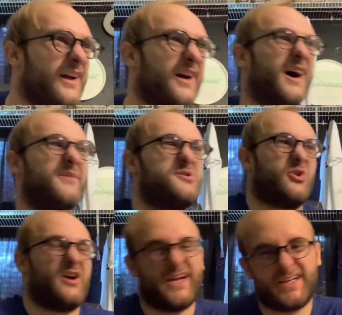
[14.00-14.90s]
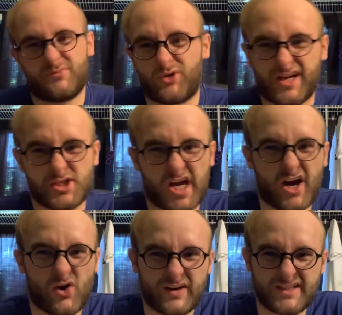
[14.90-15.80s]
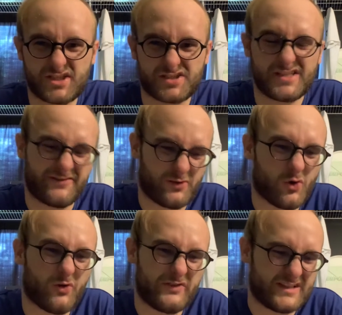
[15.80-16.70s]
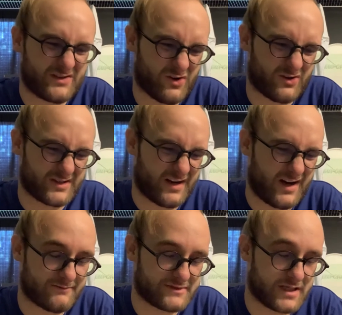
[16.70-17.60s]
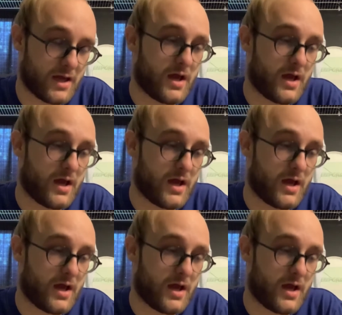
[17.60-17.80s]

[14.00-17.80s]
I'm trying to branch out. It's just difficult in these hard times.